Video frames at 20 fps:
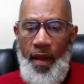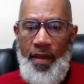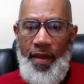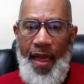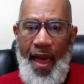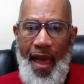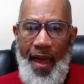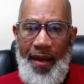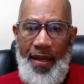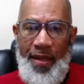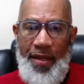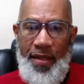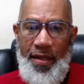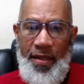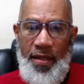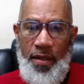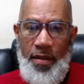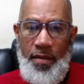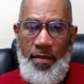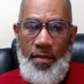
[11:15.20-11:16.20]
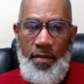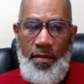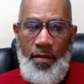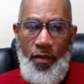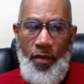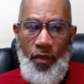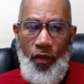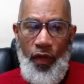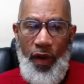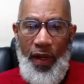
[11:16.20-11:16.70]
that is
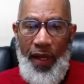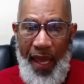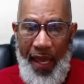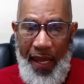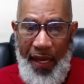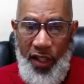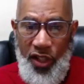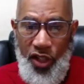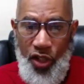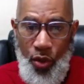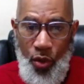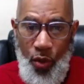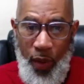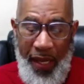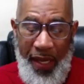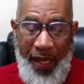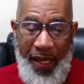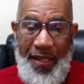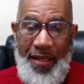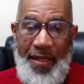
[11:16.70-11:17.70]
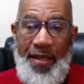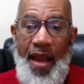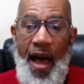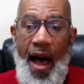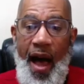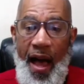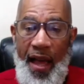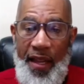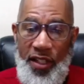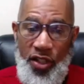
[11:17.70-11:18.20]
related to any
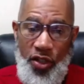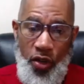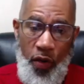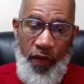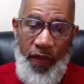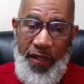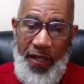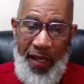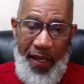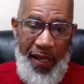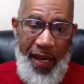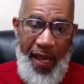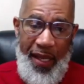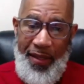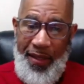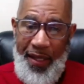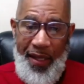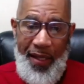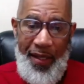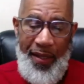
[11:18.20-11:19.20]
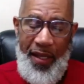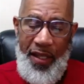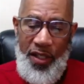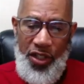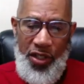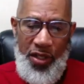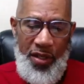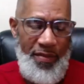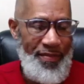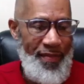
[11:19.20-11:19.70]
non-service connected
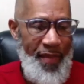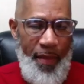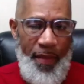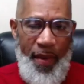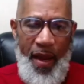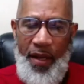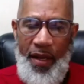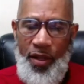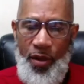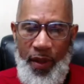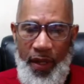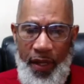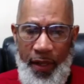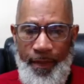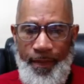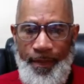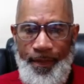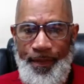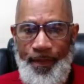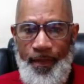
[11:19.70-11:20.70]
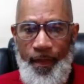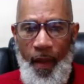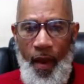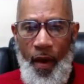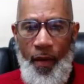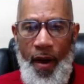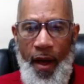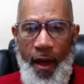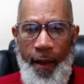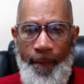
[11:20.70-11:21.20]
condition. I'm not doing
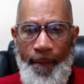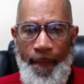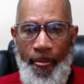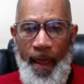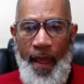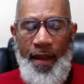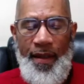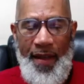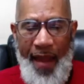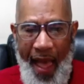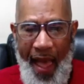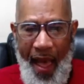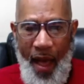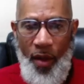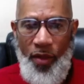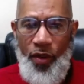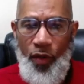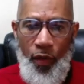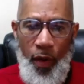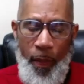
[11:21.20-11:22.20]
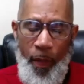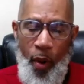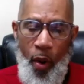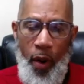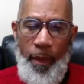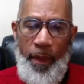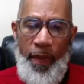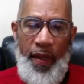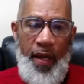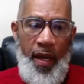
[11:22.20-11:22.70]
it. All right? Now the
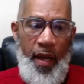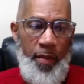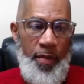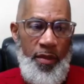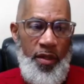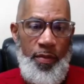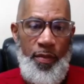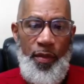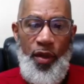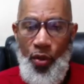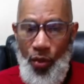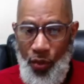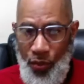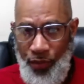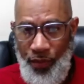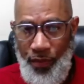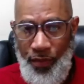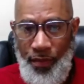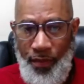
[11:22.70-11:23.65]
report becomes mute.